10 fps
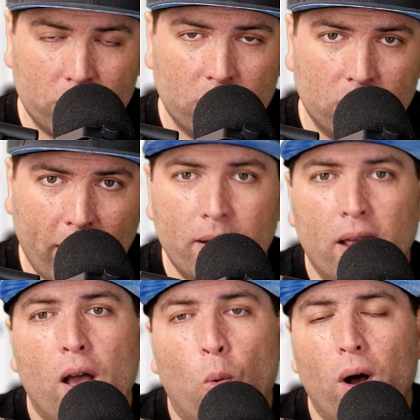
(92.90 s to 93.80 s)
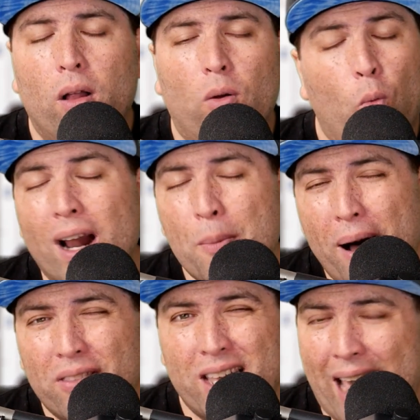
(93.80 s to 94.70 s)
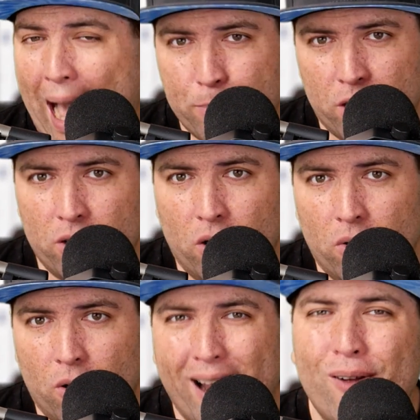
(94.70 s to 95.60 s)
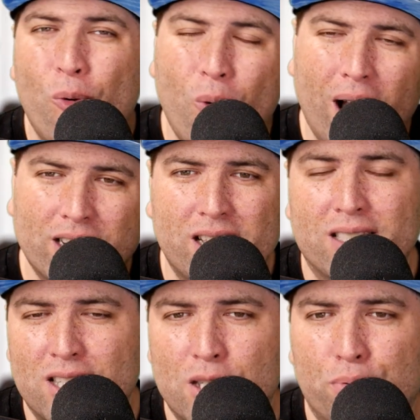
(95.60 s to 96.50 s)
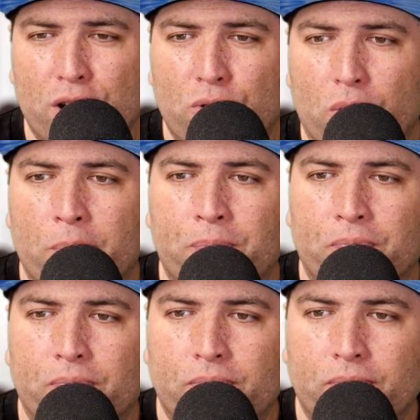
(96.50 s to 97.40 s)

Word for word: images, right? Well, what about the caption though? All right, watch this. This is pretty cool.